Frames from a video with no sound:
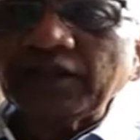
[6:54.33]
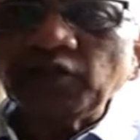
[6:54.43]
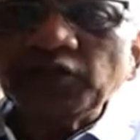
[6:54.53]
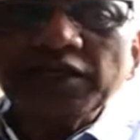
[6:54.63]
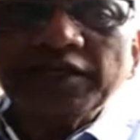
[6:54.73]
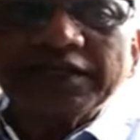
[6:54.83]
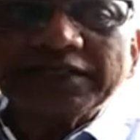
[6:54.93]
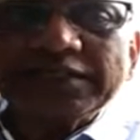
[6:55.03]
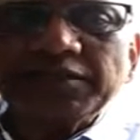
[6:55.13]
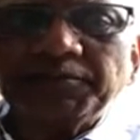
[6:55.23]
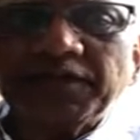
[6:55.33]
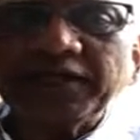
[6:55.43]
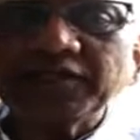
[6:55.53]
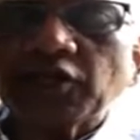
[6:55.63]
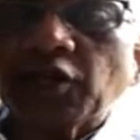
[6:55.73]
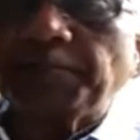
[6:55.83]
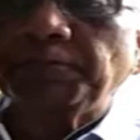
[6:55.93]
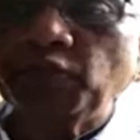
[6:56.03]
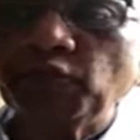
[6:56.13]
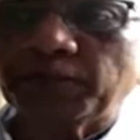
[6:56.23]
you need a clean place, a
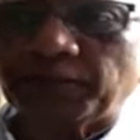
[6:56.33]
pure